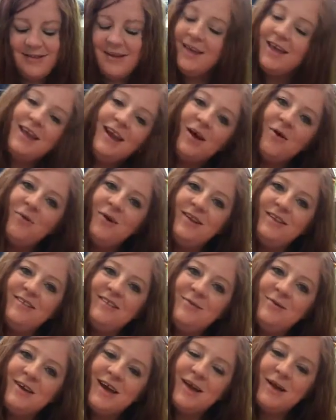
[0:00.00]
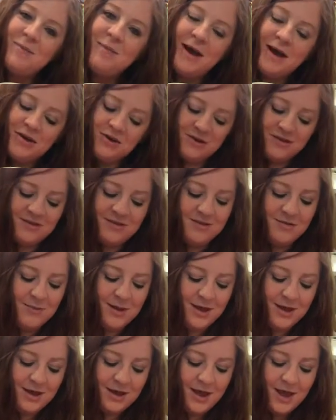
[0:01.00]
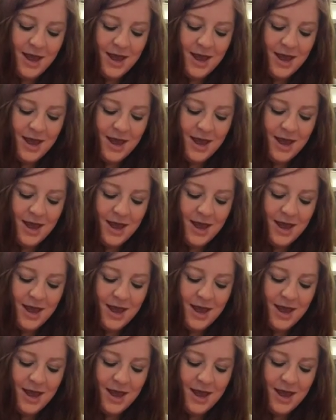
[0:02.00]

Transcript: I cannot wait to see what kind of patterns you make.